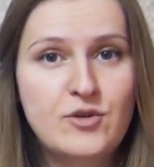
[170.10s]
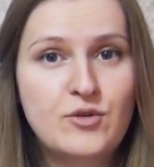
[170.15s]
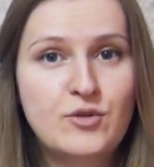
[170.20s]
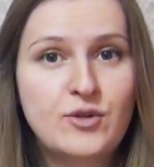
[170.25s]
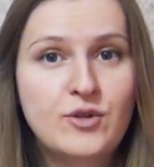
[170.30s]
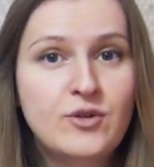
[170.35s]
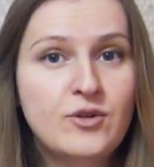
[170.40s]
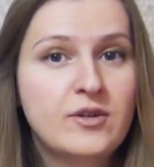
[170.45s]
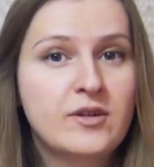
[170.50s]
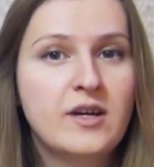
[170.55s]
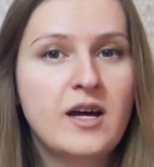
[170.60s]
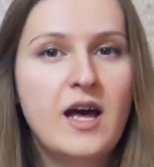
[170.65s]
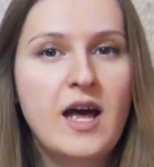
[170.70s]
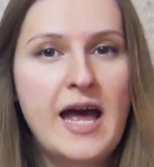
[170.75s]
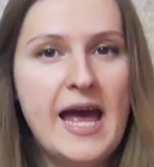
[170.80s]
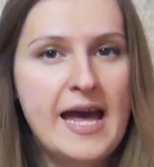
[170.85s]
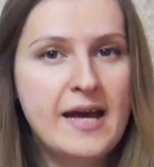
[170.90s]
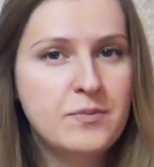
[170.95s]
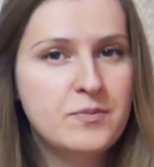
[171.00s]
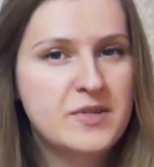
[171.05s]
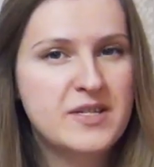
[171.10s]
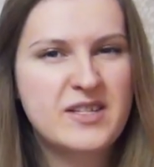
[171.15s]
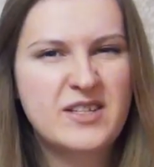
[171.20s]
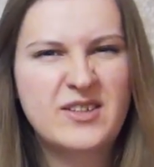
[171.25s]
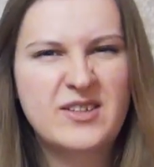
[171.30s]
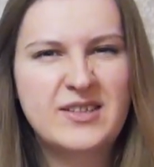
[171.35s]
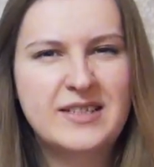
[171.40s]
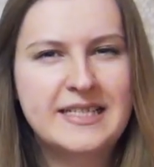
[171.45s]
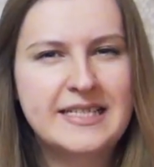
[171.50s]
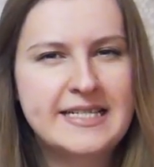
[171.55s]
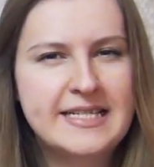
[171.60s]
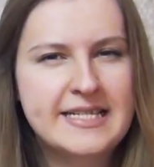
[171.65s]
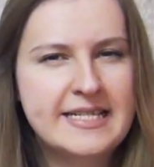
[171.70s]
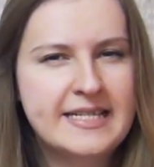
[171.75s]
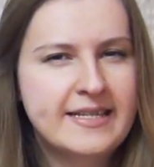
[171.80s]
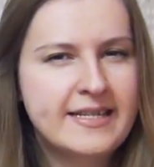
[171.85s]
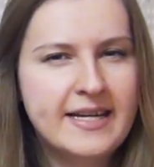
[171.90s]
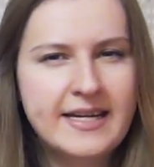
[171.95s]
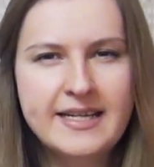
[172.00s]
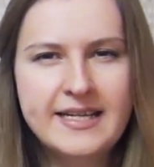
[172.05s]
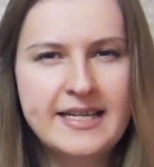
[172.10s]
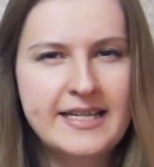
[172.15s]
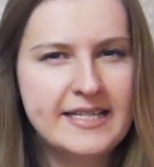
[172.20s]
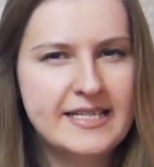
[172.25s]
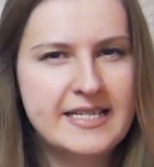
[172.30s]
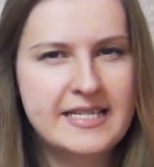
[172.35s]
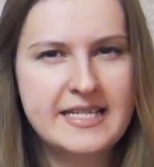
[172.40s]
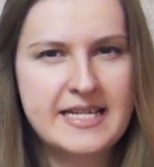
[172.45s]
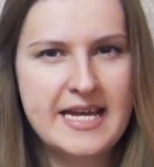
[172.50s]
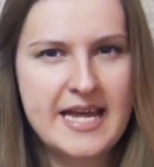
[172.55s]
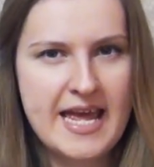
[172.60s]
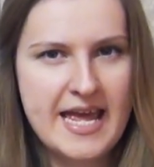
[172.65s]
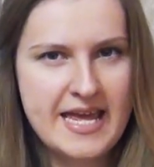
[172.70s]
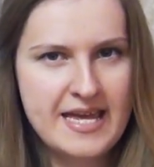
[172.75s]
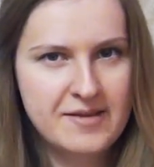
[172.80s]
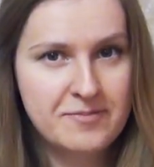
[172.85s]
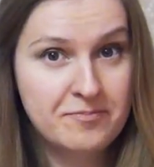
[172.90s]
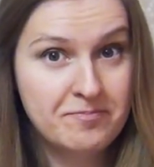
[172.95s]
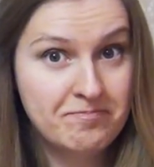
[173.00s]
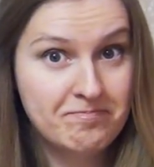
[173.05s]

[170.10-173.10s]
you look absolutely stunning today.